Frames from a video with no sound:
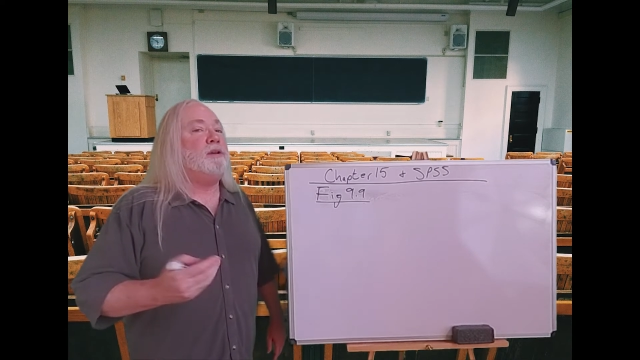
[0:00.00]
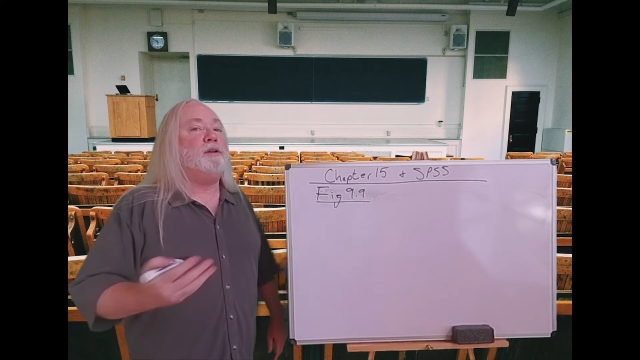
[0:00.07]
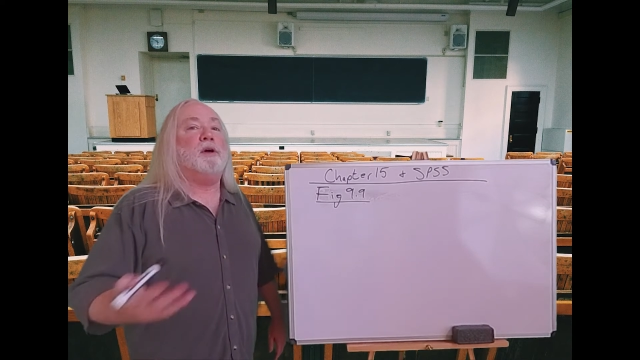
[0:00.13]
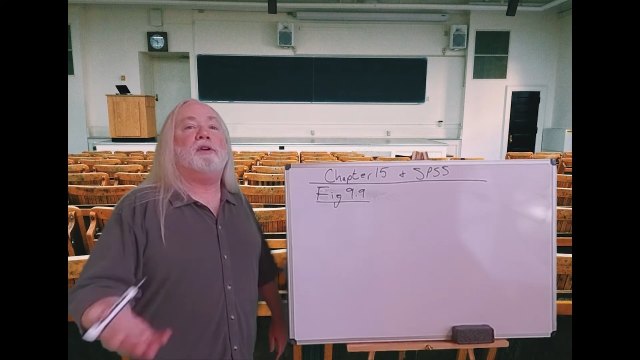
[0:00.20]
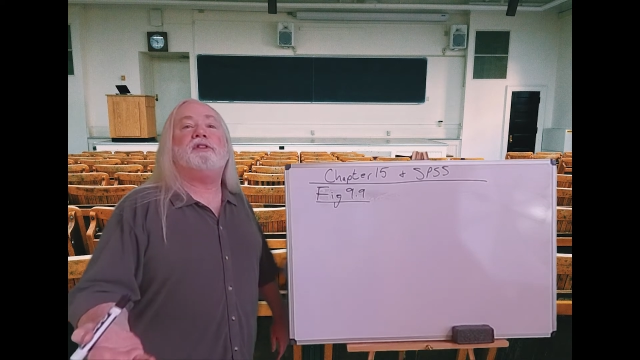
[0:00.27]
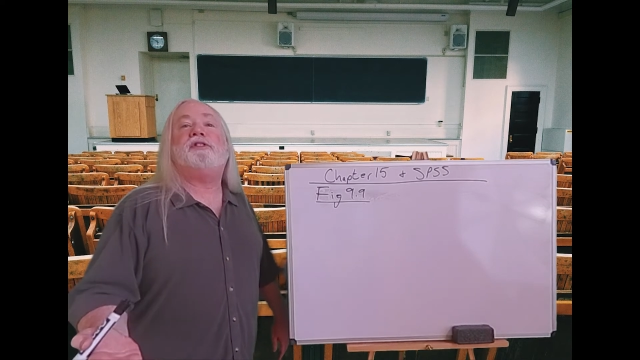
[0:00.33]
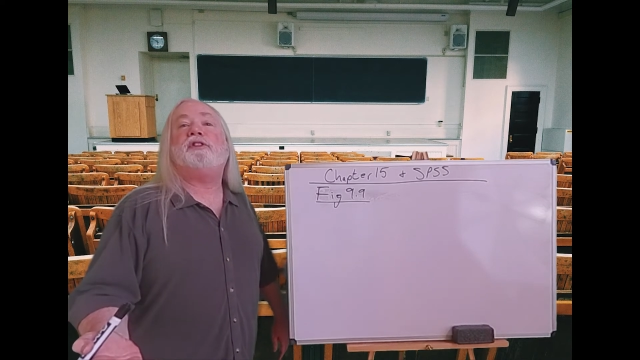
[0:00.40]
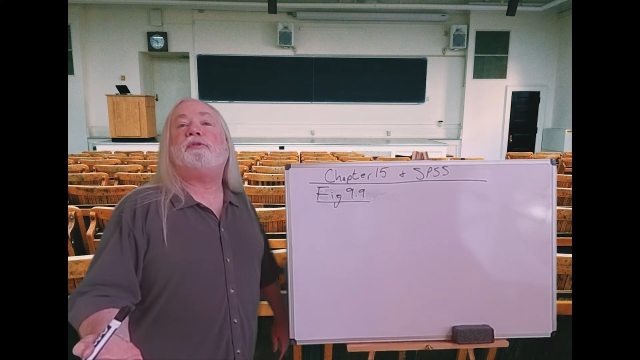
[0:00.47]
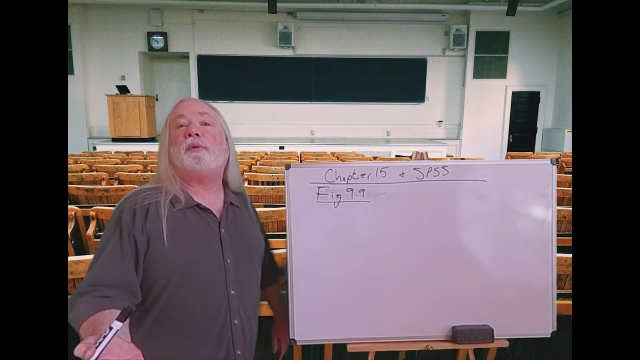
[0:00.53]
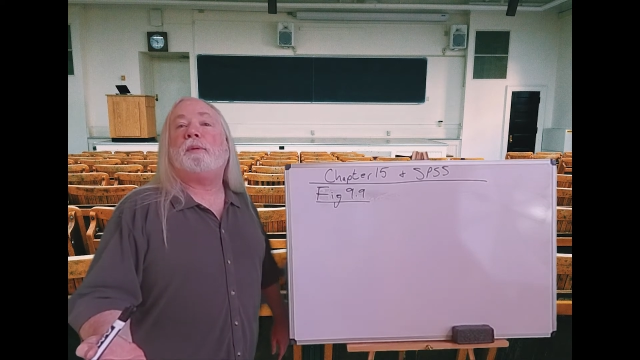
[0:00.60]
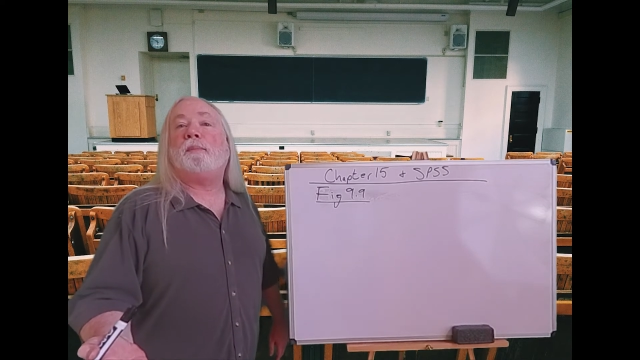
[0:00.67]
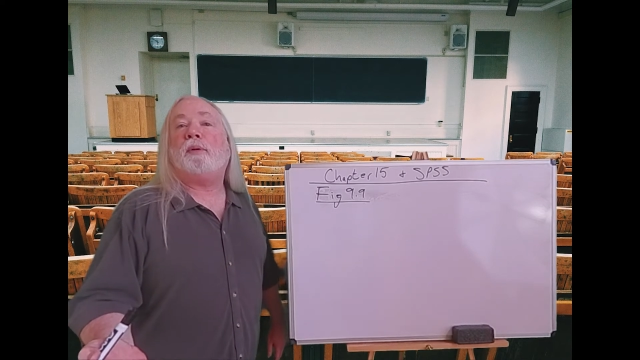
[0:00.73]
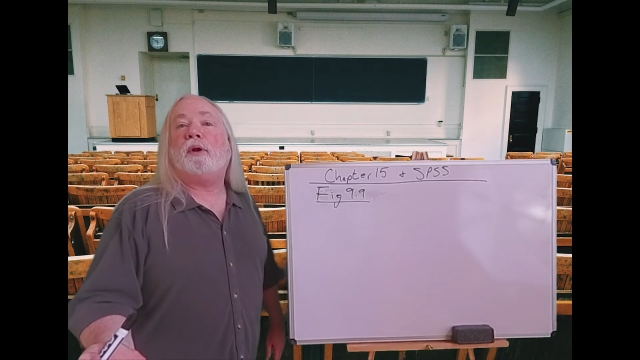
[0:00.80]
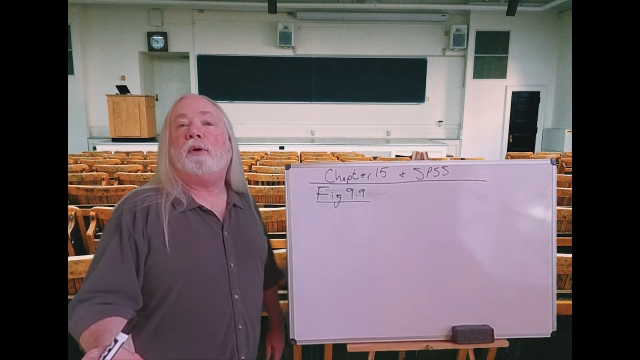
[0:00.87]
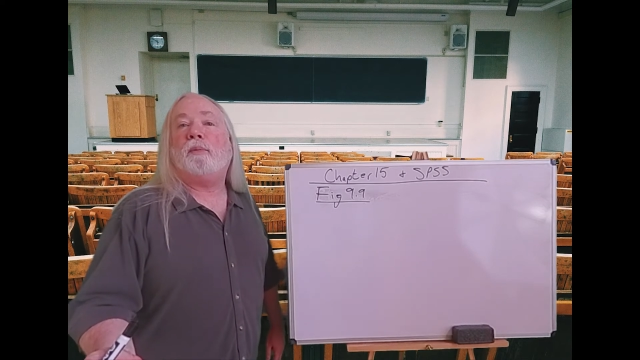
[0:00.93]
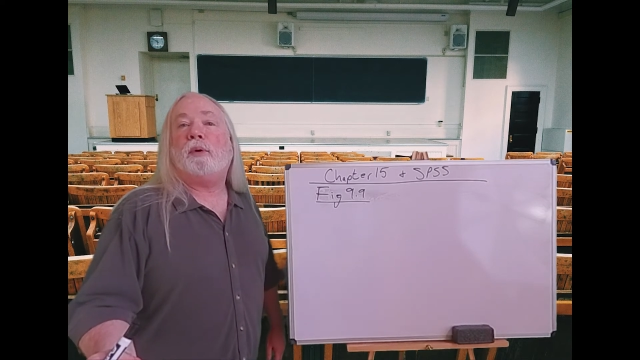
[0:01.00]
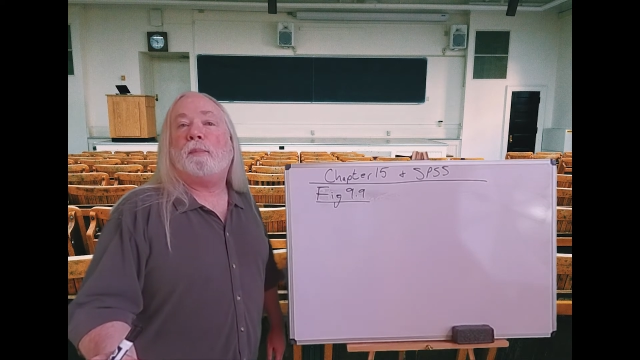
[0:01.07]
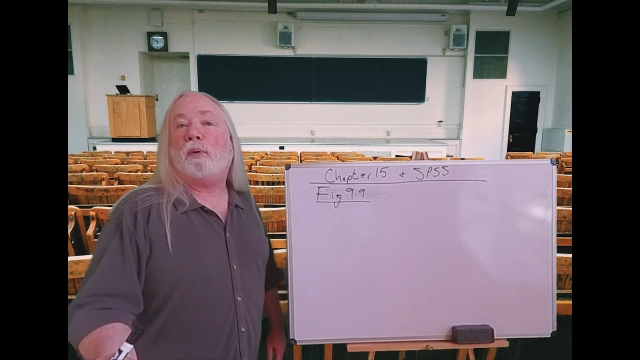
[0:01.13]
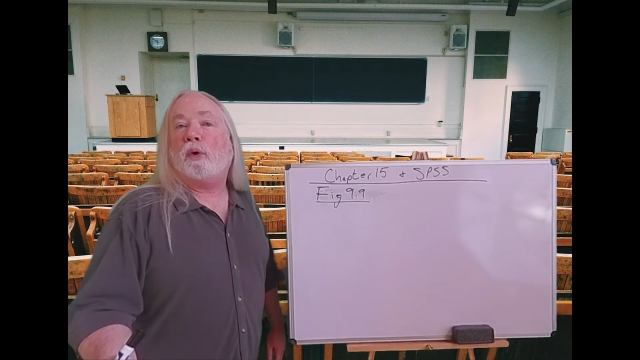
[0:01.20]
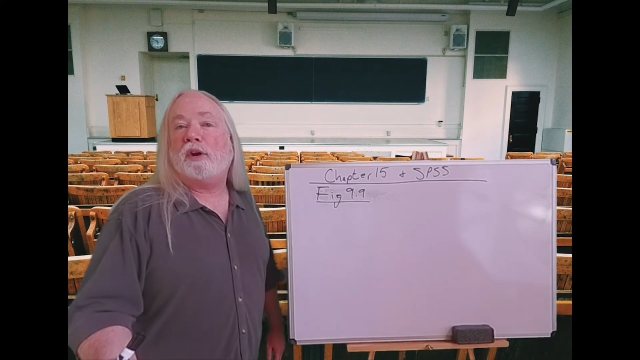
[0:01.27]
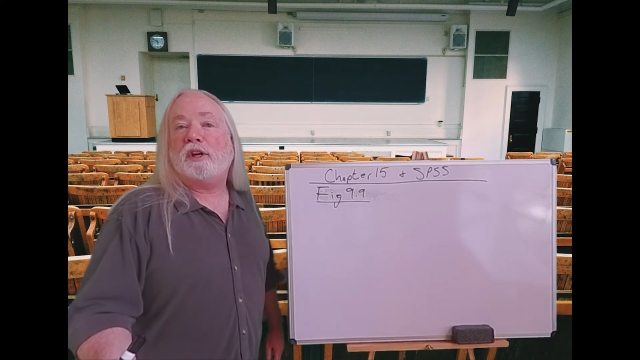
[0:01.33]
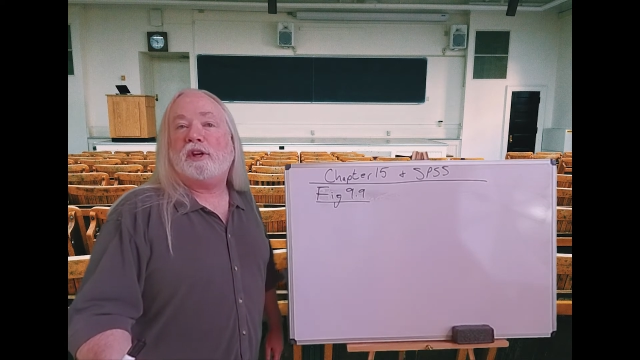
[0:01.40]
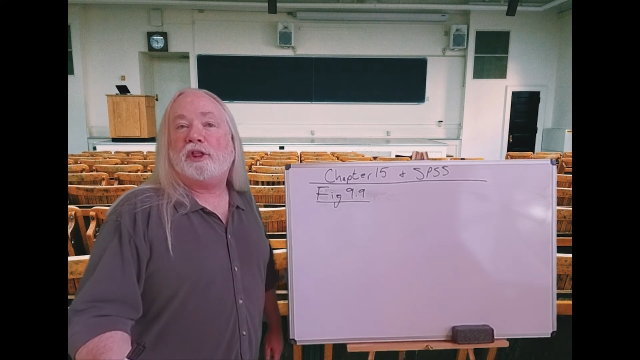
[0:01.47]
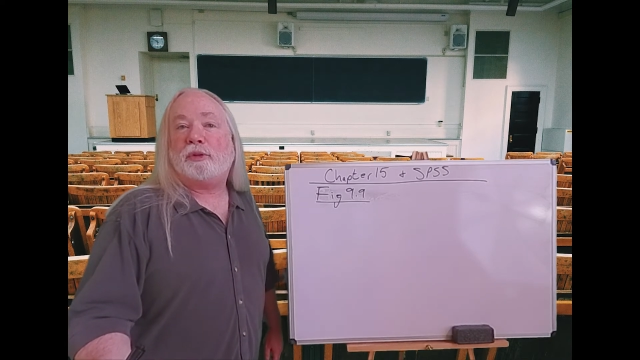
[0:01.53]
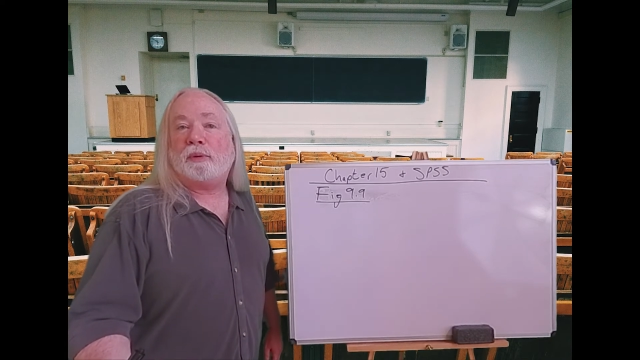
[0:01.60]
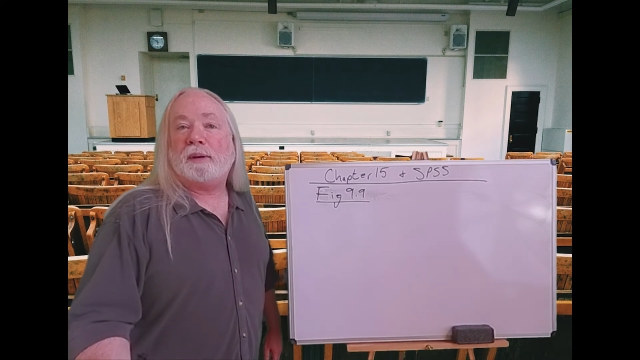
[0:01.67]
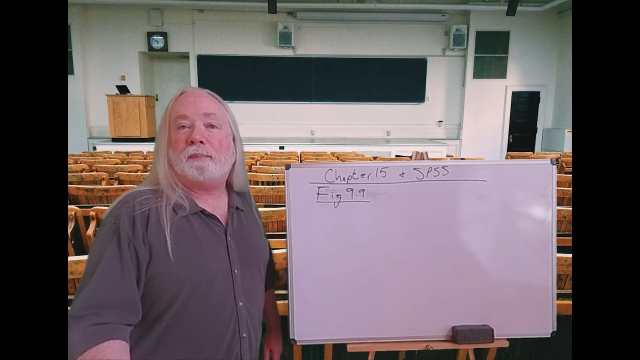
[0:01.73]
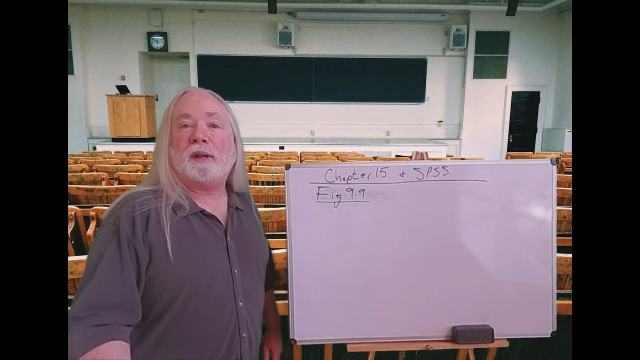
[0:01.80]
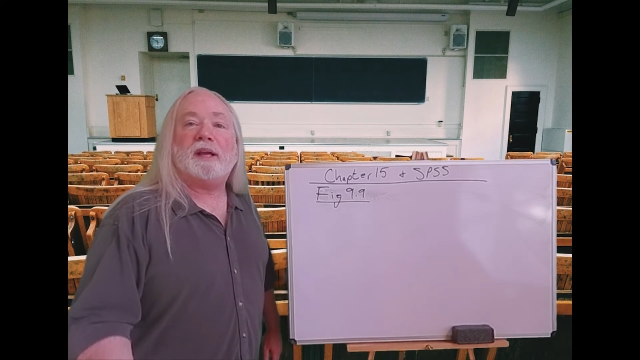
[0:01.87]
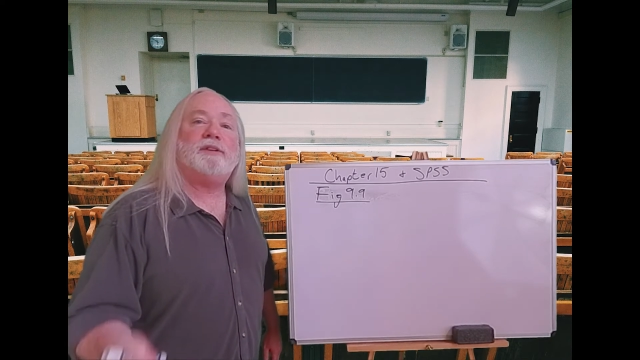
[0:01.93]
Notice it's reported to
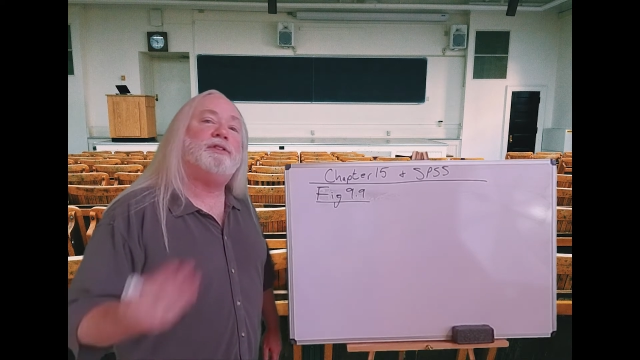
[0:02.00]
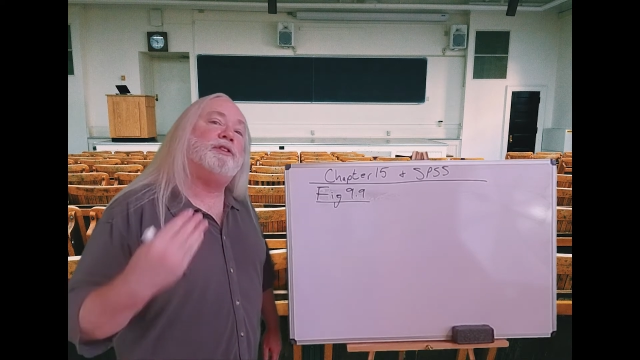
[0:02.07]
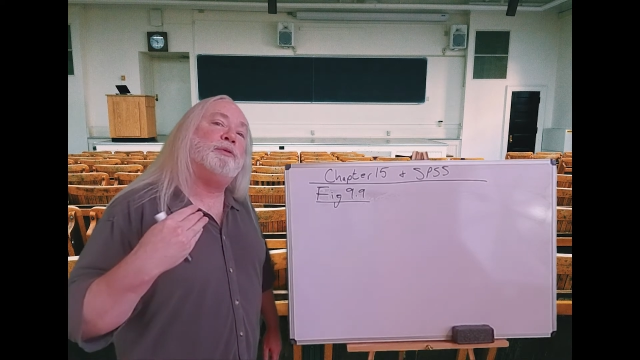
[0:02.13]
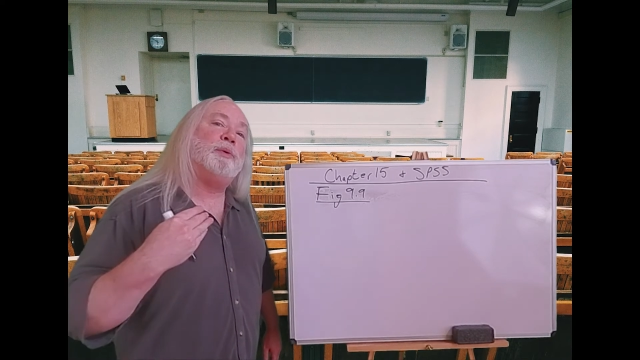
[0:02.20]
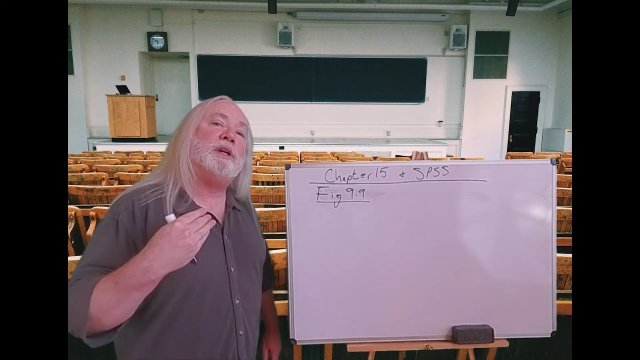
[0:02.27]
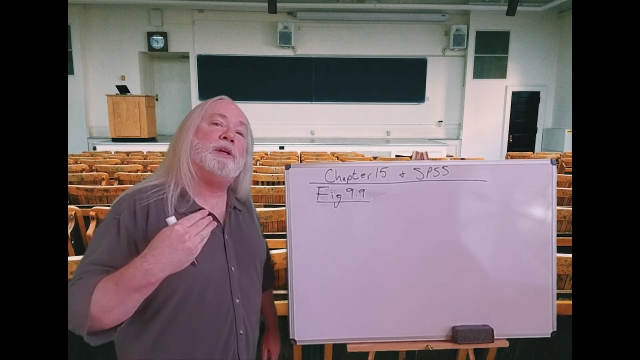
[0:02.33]
3 places.